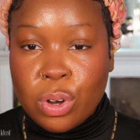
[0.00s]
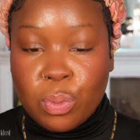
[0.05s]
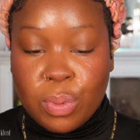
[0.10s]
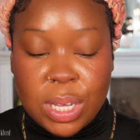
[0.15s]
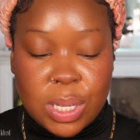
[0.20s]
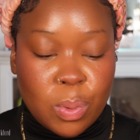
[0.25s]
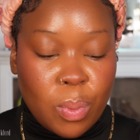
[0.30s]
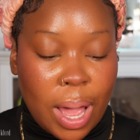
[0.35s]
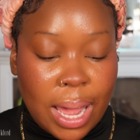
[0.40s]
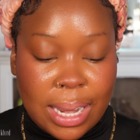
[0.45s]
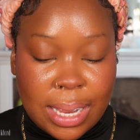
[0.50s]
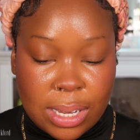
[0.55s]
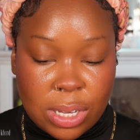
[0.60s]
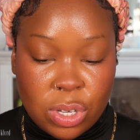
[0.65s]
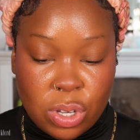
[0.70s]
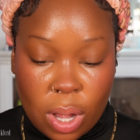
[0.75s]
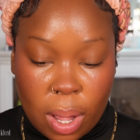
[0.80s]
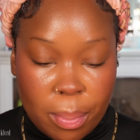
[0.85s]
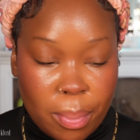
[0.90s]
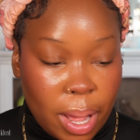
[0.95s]
The reason why I
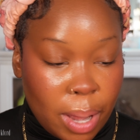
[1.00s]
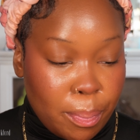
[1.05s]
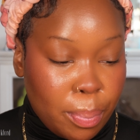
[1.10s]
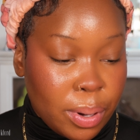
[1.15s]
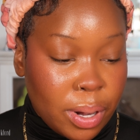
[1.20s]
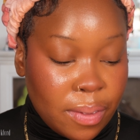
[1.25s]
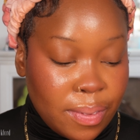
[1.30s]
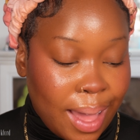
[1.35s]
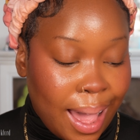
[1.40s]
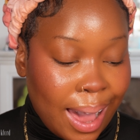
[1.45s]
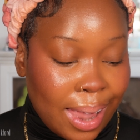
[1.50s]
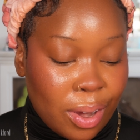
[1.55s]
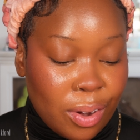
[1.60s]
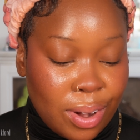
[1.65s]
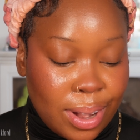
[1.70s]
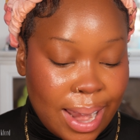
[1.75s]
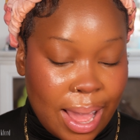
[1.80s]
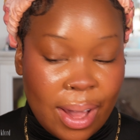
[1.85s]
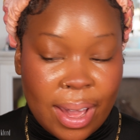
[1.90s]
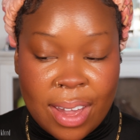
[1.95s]
didn't, I'm not on the
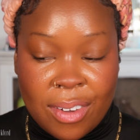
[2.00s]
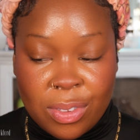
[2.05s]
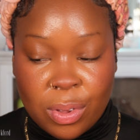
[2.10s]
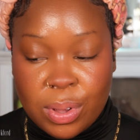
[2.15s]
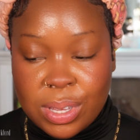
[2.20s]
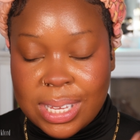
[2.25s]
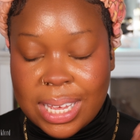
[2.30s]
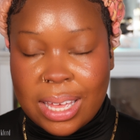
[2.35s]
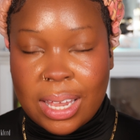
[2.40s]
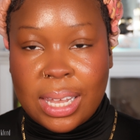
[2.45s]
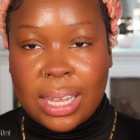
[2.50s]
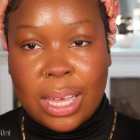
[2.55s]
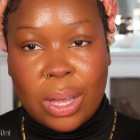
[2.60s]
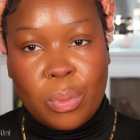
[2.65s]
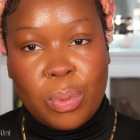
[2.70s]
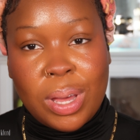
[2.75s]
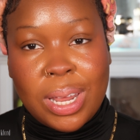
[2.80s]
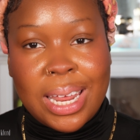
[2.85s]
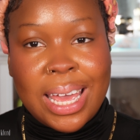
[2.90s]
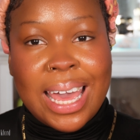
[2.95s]
highlighter now, even though it's like a
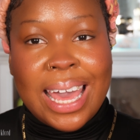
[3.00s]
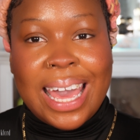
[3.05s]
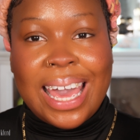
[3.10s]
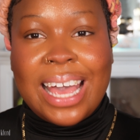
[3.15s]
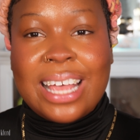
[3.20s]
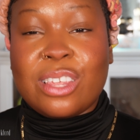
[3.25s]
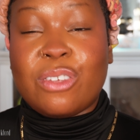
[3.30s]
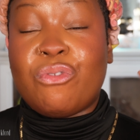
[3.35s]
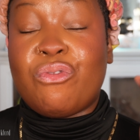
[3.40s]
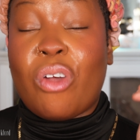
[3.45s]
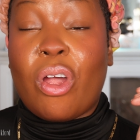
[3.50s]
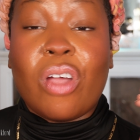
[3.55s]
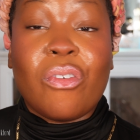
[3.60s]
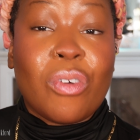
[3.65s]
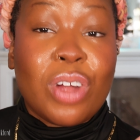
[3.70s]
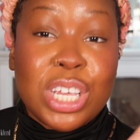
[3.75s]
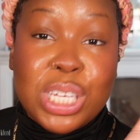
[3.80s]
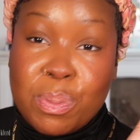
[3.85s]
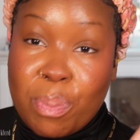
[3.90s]
liquid, it's very, very